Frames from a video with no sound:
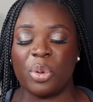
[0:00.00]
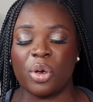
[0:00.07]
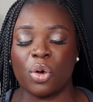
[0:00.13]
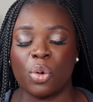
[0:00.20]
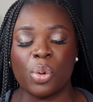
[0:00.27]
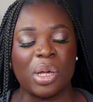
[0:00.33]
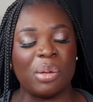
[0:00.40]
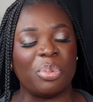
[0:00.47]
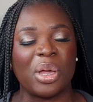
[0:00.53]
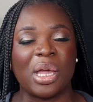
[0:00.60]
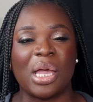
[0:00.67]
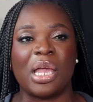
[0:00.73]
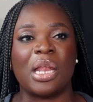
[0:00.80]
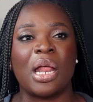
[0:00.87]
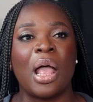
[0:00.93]
creep
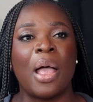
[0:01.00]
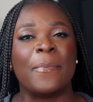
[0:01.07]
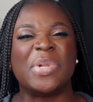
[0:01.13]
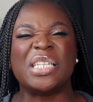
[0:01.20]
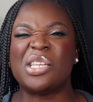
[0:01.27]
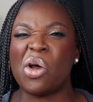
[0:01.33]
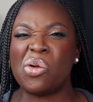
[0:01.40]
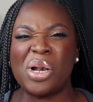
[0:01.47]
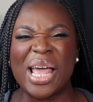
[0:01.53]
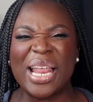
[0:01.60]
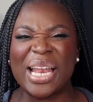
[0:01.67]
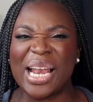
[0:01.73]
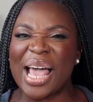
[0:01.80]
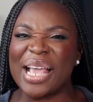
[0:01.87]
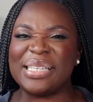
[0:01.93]
in, but don't
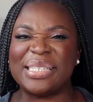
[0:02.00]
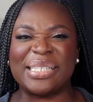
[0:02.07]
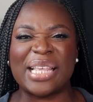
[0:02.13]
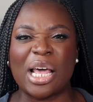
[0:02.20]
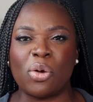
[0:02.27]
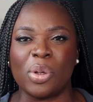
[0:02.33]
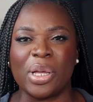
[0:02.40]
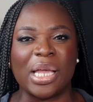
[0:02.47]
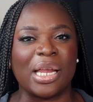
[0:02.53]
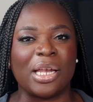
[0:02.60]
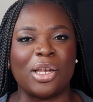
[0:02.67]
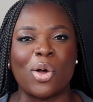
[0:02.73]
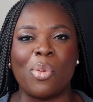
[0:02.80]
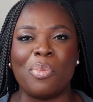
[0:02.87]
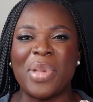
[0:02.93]
let it, like, settle in.
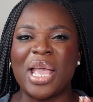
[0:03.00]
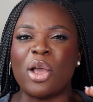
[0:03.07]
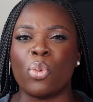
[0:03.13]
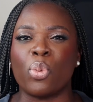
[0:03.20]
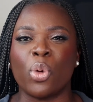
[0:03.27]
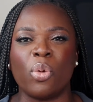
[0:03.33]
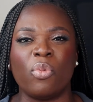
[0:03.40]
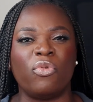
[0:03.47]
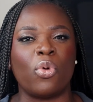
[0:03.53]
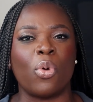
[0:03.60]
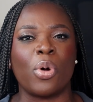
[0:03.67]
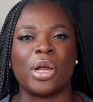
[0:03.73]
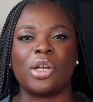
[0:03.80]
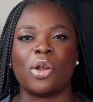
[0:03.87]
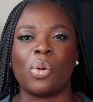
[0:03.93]
Don't make a room
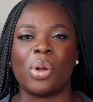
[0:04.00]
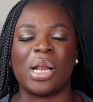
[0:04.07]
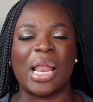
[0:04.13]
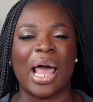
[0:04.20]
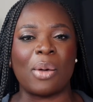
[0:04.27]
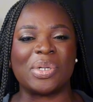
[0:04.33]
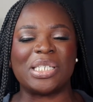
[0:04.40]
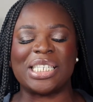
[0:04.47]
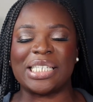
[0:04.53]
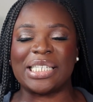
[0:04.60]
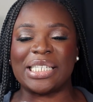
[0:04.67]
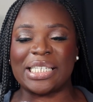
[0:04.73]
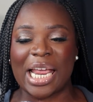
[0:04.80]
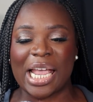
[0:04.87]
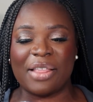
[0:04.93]
for it. Don't allow it to
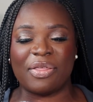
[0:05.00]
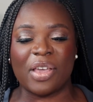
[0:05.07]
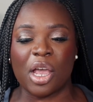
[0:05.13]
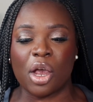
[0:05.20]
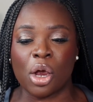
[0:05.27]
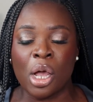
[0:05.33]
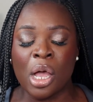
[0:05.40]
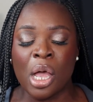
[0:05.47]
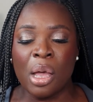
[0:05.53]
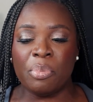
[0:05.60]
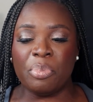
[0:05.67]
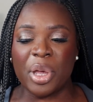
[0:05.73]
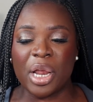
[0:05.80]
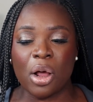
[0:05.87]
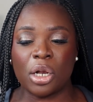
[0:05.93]
stay there.
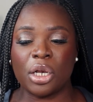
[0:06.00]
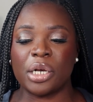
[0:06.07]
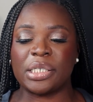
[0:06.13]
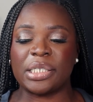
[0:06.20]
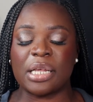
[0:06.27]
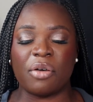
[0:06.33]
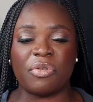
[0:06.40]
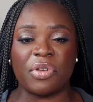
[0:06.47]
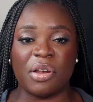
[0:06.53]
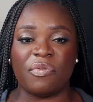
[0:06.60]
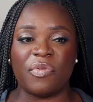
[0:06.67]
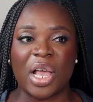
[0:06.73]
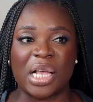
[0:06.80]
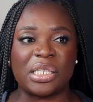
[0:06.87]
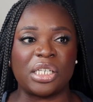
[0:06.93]
Bet on yourself,
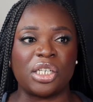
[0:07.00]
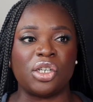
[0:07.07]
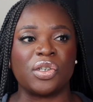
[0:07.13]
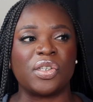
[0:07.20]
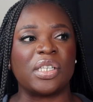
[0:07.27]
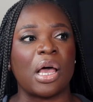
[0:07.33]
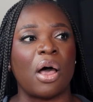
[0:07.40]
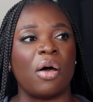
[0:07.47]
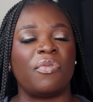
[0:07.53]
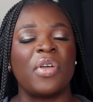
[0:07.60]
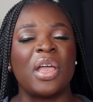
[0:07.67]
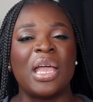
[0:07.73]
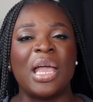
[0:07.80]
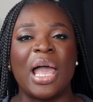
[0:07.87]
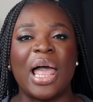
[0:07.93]
invest in yourself.
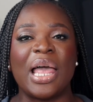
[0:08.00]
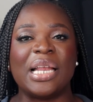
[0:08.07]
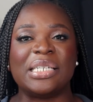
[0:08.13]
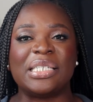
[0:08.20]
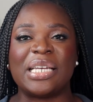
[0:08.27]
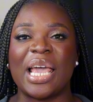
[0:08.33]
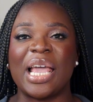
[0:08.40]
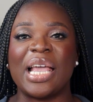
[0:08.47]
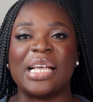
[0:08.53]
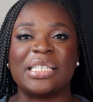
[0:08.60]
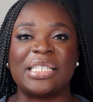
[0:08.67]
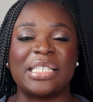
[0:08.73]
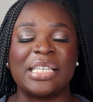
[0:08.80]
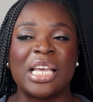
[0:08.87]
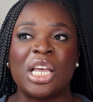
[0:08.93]
And it
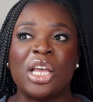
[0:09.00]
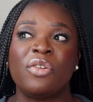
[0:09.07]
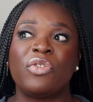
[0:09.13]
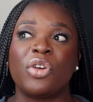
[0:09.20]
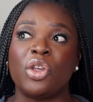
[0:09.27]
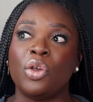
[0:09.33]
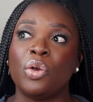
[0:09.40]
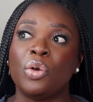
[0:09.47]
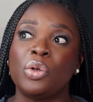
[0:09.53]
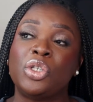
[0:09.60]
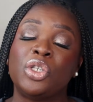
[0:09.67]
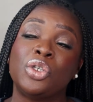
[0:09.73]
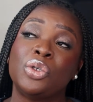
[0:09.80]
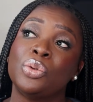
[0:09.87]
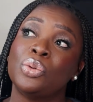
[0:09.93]
takes for you
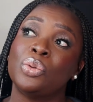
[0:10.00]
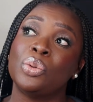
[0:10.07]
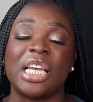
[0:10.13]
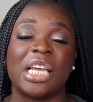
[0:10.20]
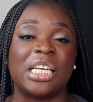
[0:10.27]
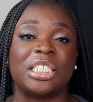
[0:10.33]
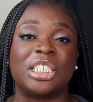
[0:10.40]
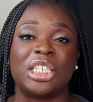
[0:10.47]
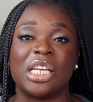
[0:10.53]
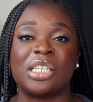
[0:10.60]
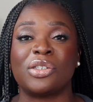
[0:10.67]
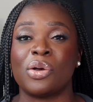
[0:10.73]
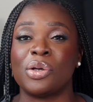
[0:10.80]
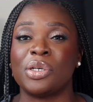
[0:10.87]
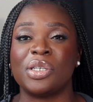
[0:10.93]
to take a
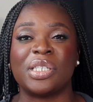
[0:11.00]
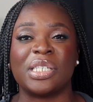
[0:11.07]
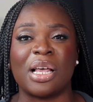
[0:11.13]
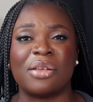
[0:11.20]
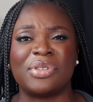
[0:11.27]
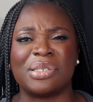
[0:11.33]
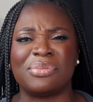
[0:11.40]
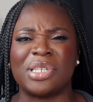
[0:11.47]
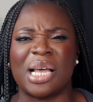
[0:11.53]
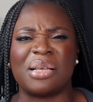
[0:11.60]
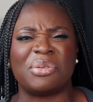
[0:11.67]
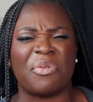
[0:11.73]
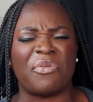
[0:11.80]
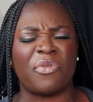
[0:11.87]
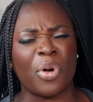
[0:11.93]
chance on yourself
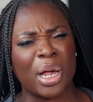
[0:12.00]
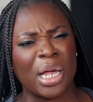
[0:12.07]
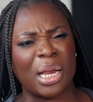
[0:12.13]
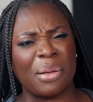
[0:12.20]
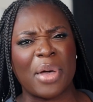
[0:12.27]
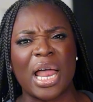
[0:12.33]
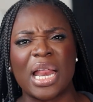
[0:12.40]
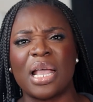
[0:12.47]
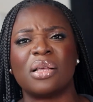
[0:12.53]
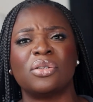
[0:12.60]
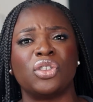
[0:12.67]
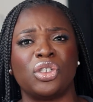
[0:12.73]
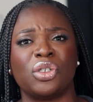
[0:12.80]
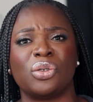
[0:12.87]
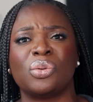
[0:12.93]
sometimes before anybody
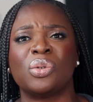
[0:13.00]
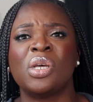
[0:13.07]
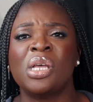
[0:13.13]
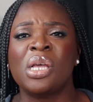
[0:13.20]
else do.